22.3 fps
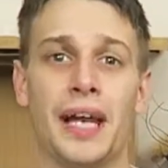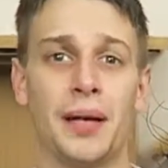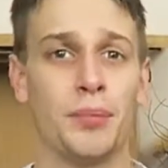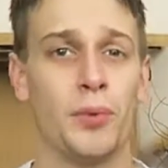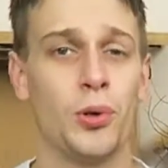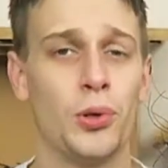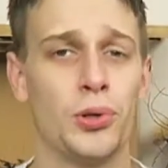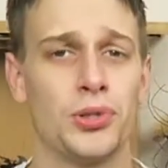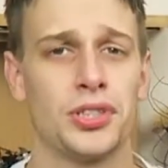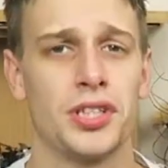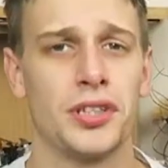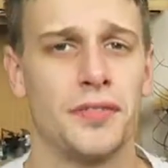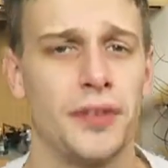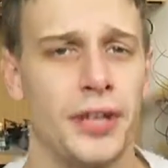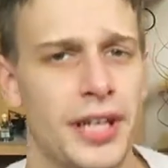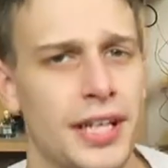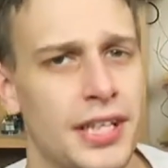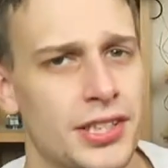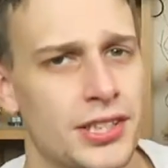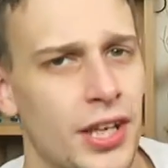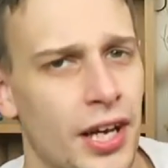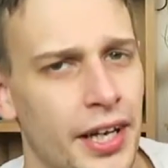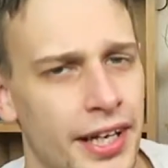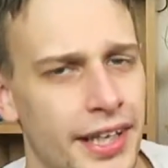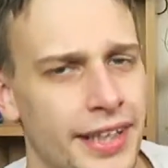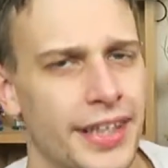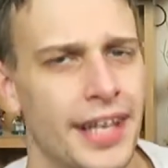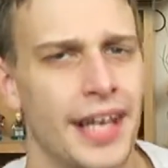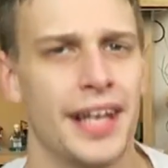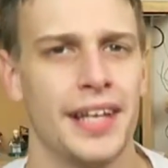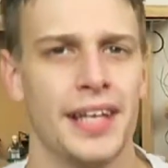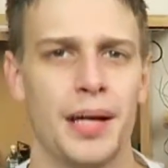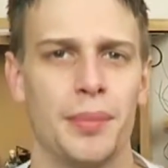I'm also very excited
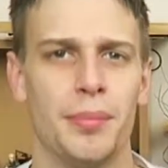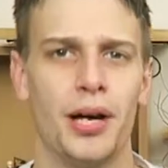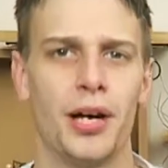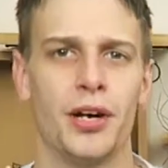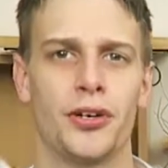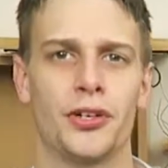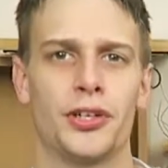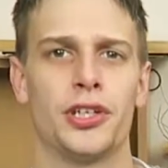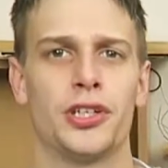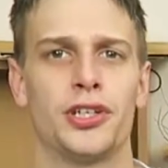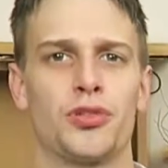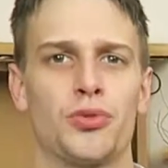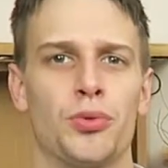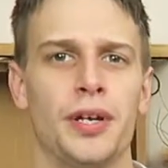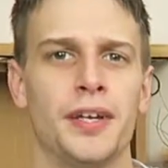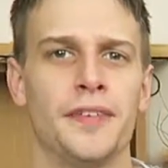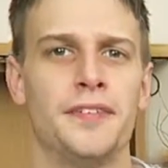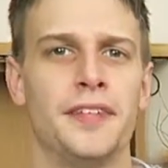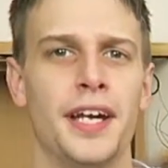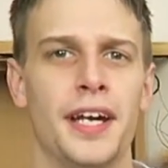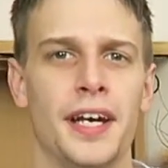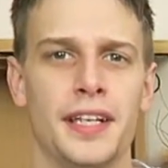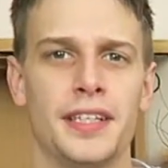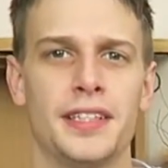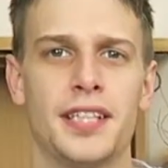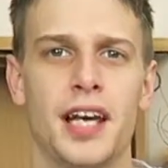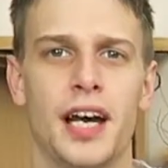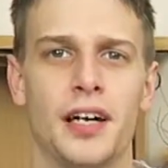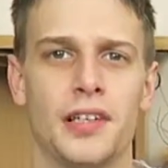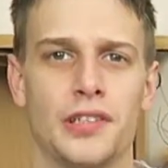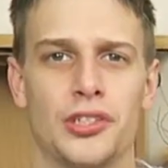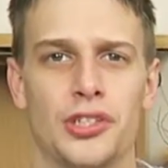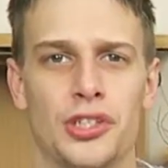that my Oculus Rift
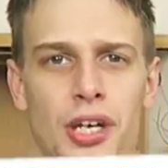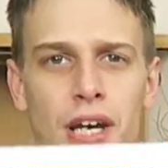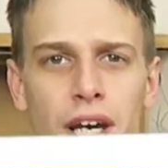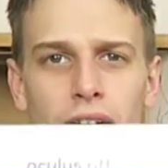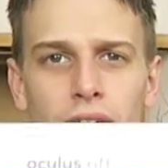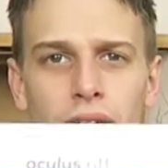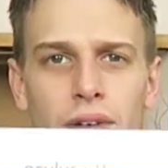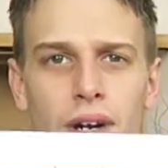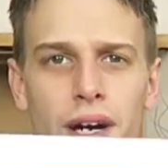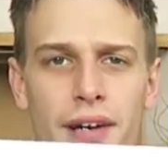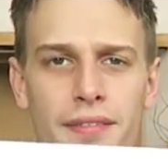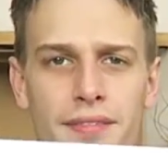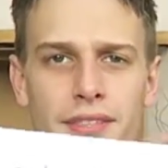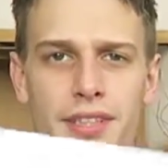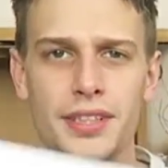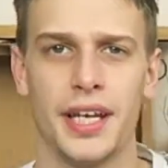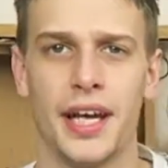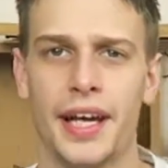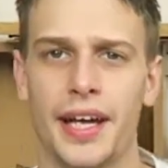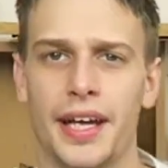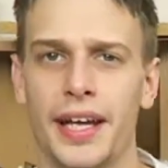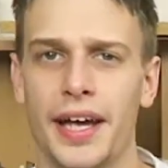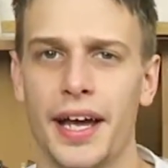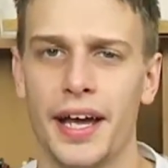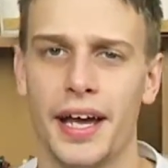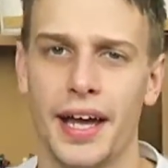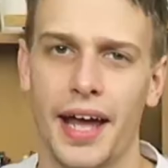Touch arrived today,